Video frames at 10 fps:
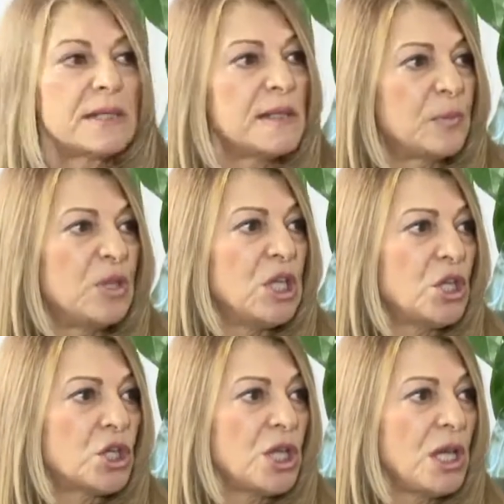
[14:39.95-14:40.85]
as a
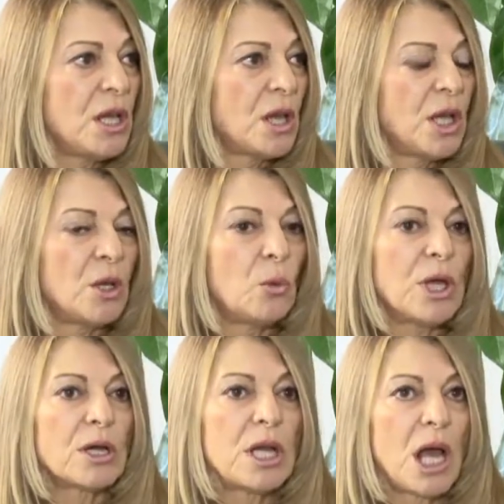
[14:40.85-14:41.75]
species, we
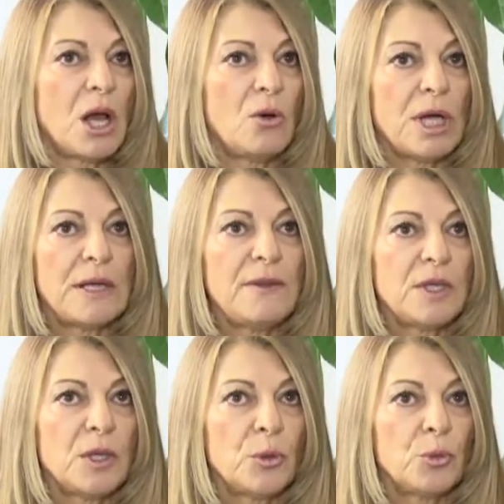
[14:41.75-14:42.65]
are now at
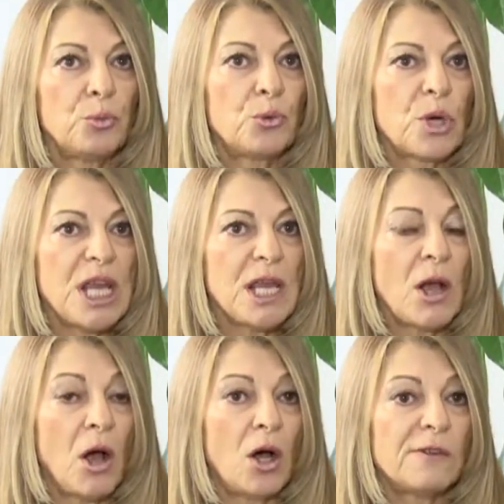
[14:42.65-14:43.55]
the break
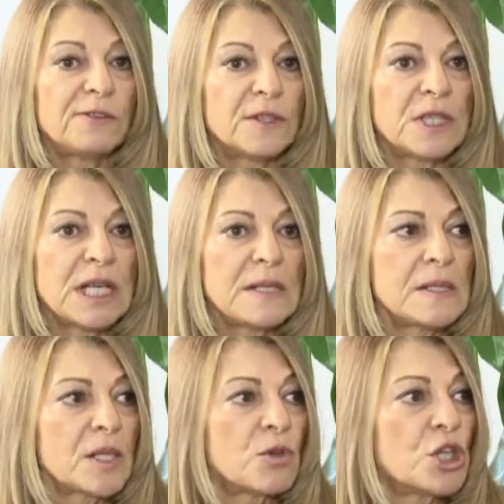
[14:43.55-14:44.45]
of
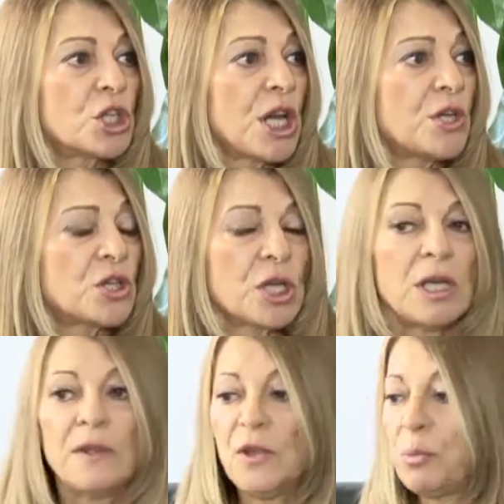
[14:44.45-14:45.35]
necessary change.
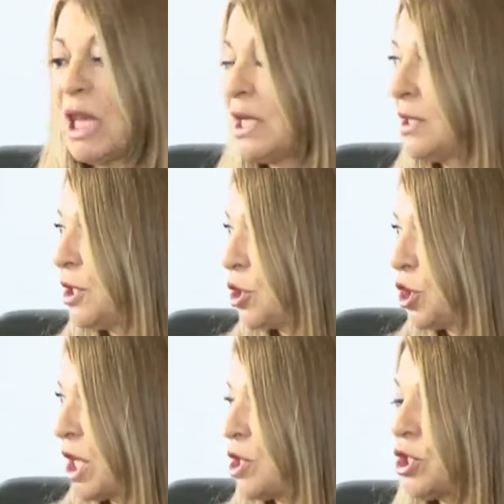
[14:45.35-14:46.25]
The planet is
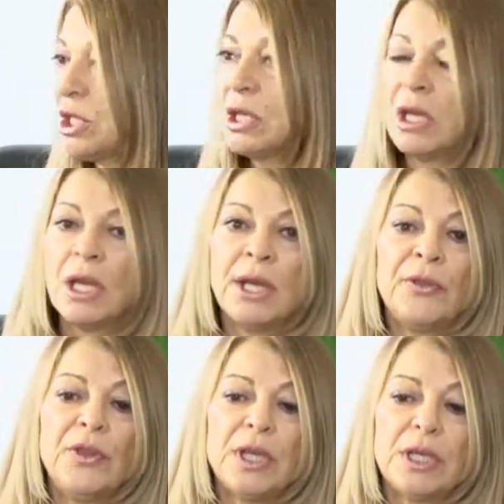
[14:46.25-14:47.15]
changing,
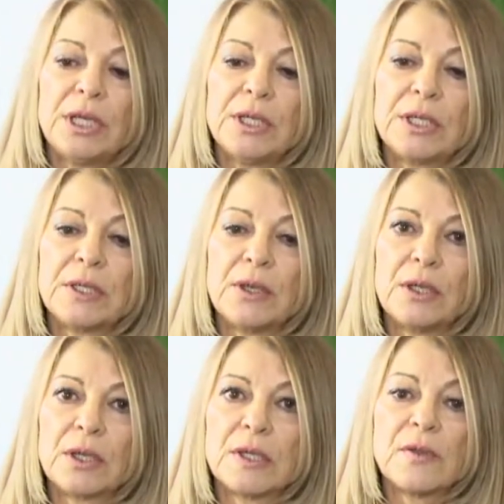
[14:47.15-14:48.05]
the
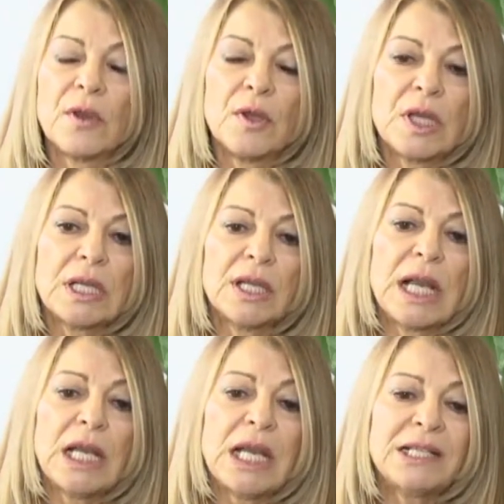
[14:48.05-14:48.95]

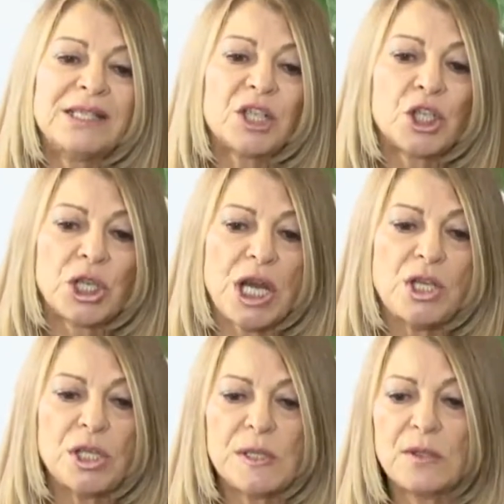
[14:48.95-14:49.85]
galactic
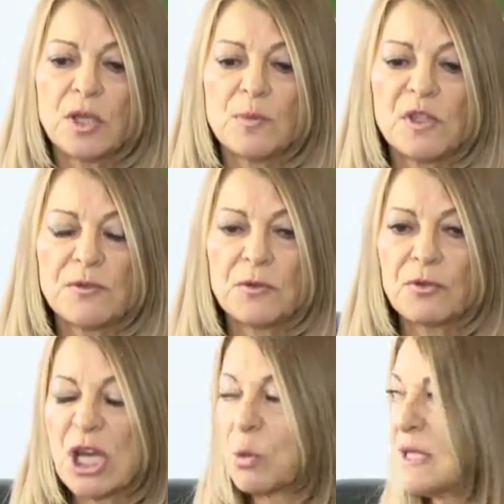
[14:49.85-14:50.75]
changes in terms of
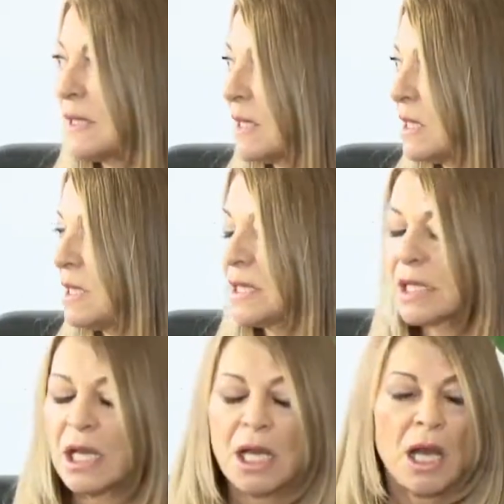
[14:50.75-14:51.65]

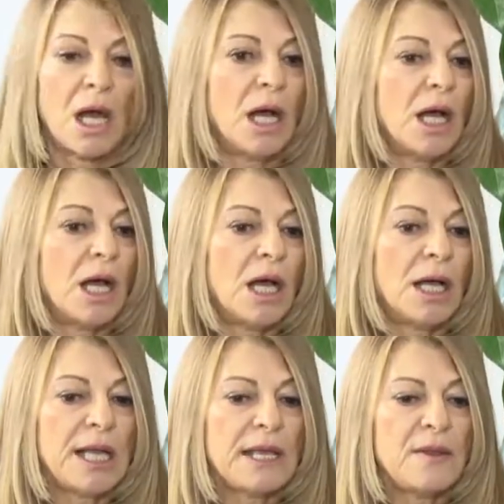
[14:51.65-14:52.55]
frequencies
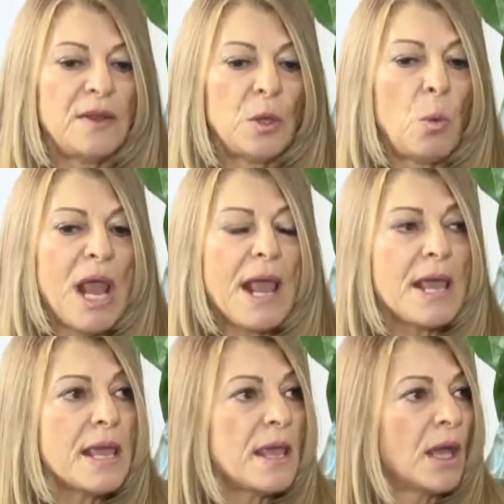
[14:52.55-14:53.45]
and the
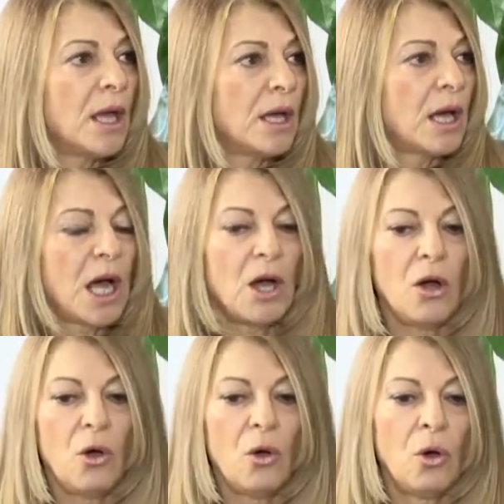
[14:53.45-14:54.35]
way
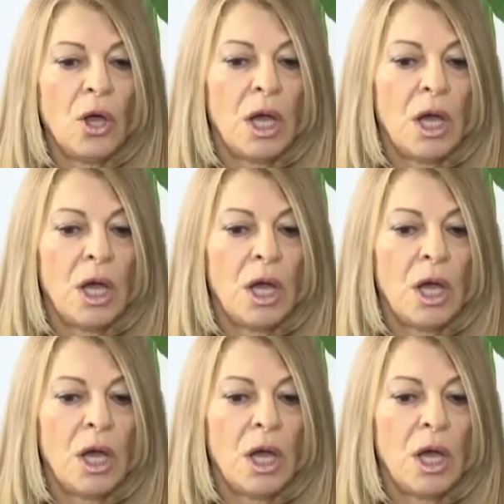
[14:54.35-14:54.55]
how